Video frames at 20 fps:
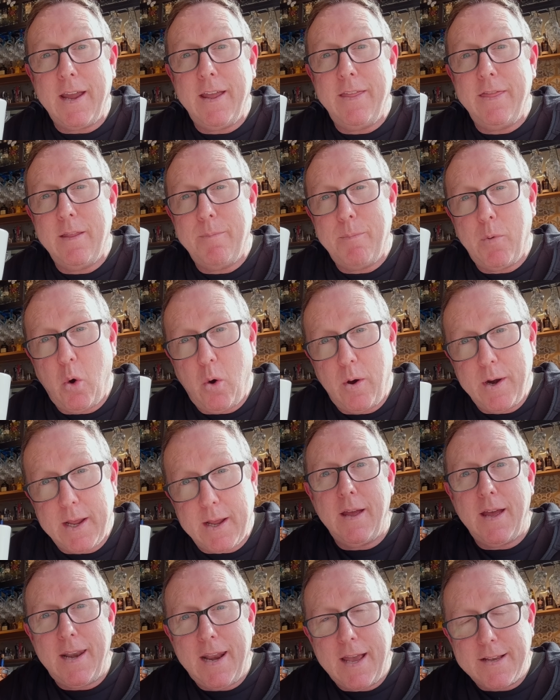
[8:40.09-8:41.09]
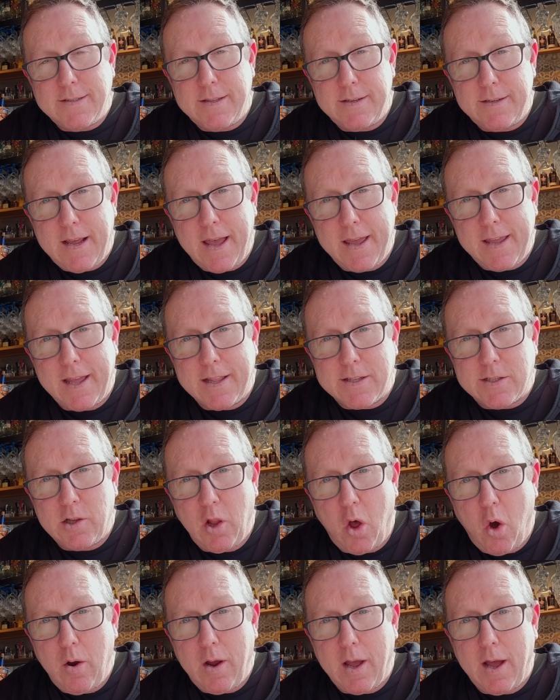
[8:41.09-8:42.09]
in the morning, and as the day gets
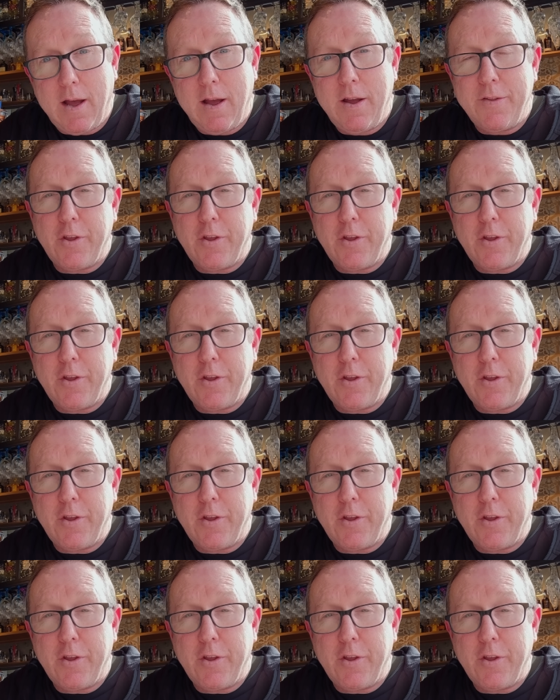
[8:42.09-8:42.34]
longer,